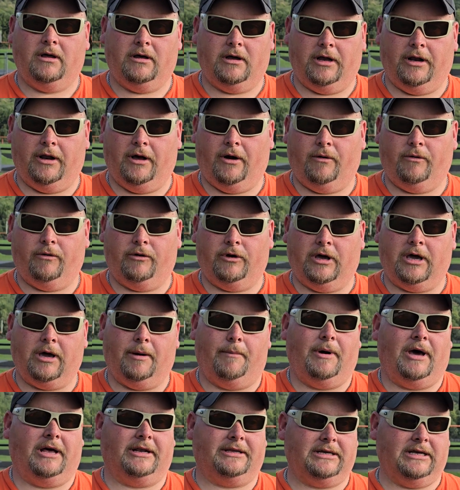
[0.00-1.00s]
you
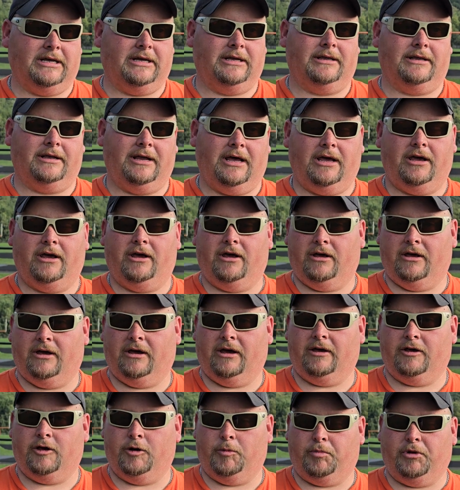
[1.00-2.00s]
come out at the end of the
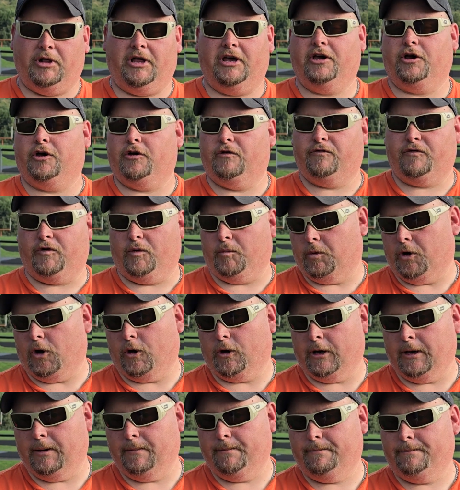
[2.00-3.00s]
day, you play a good
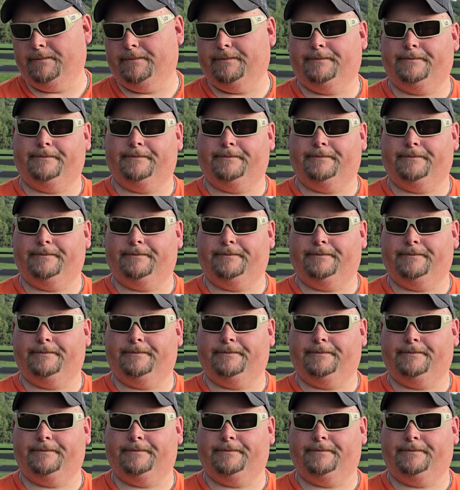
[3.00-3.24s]
football game.